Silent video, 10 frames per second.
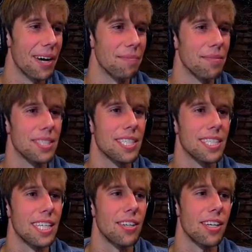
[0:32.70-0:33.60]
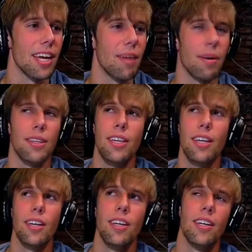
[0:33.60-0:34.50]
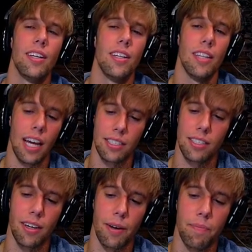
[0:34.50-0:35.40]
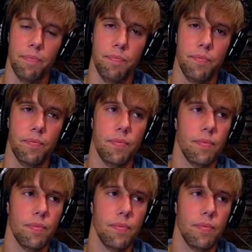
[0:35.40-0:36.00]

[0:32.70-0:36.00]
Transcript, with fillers: well, let's continue the game. I think last time